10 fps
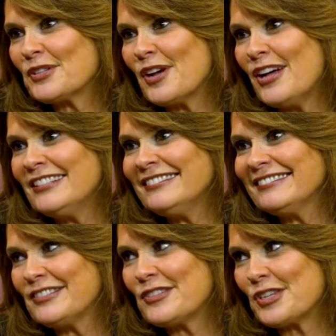just yeah. saw.
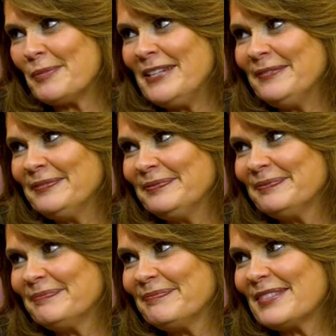The Kick, Jimmy? How
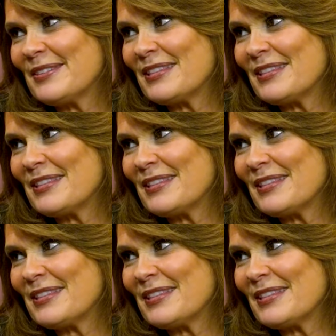about